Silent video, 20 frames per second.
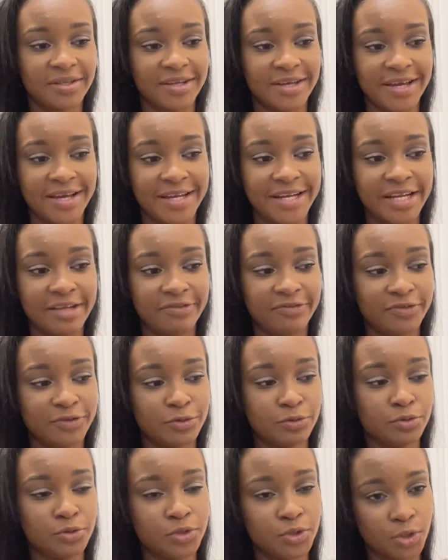And if
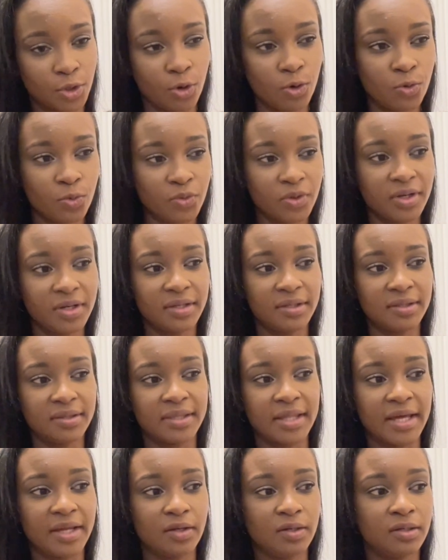you don't,
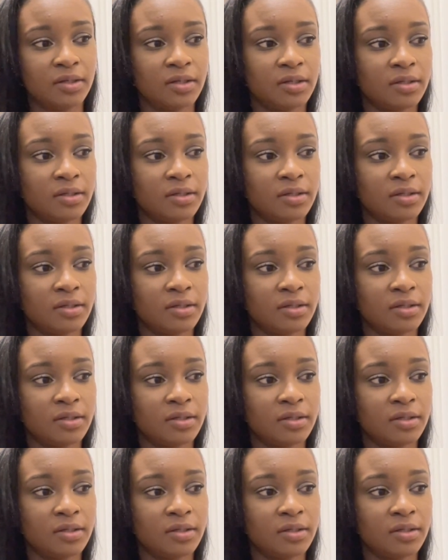then